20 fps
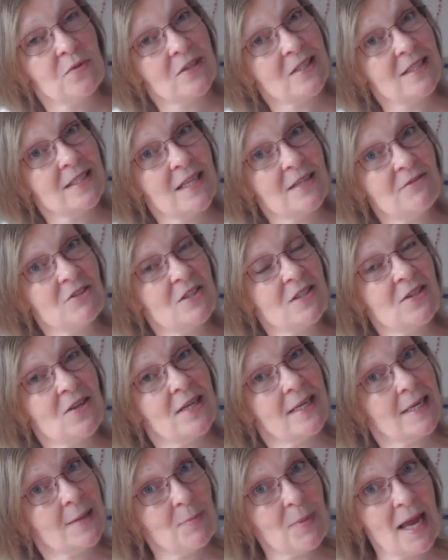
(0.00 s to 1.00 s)
because they've just got
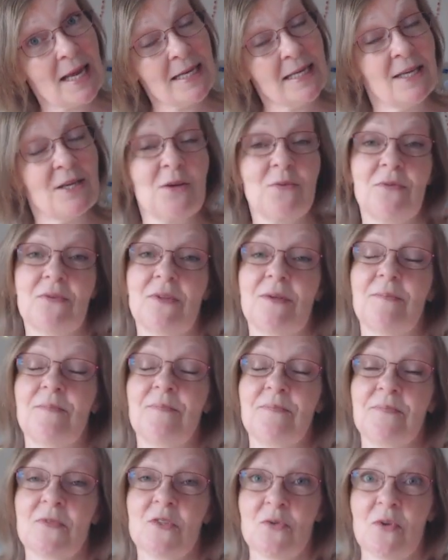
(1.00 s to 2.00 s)
a little blanket over them.
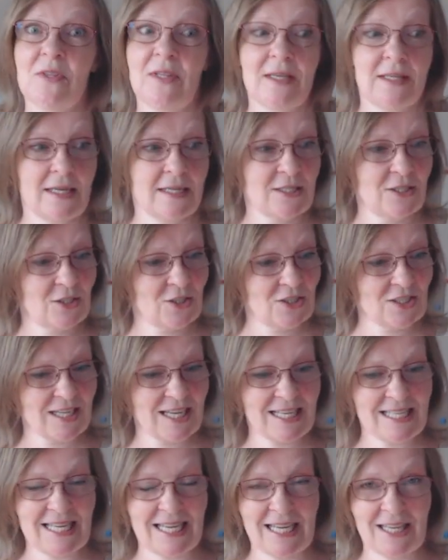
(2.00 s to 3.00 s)
So I think that's a good
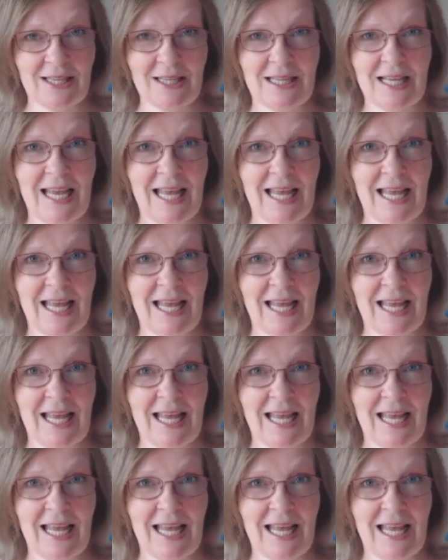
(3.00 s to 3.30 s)
idea.